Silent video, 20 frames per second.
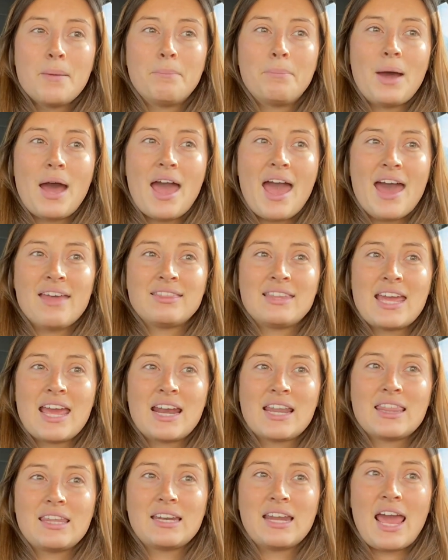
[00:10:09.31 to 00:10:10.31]
but at the
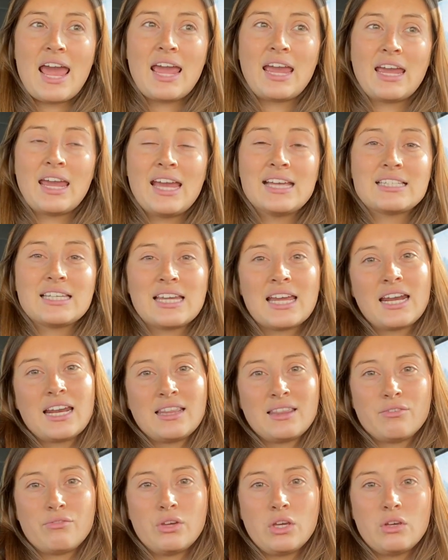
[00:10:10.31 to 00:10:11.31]
end of the day, is it
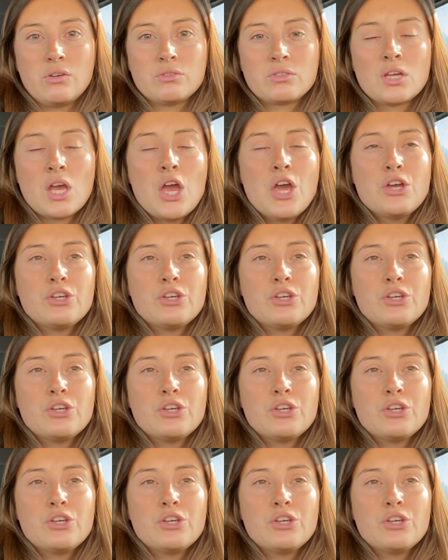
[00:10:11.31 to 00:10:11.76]
getting the views?